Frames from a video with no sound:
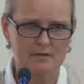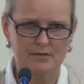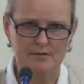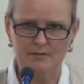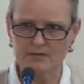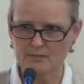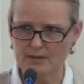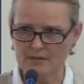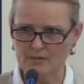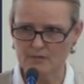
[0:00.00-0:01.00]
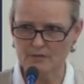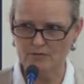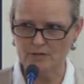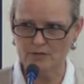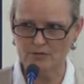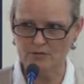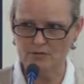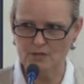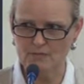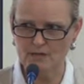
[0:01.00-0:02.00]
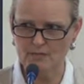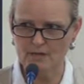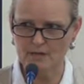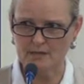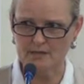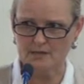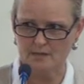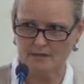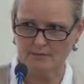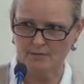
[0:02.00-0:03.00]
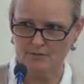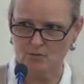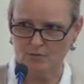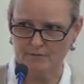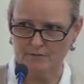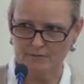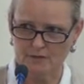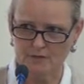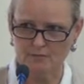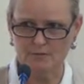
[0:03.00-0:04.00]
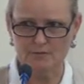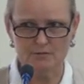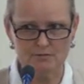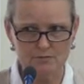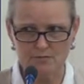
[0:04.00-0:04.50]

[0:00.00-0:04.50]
Now, the big debate is whether or not you do something about it inside of post-2015 or whether you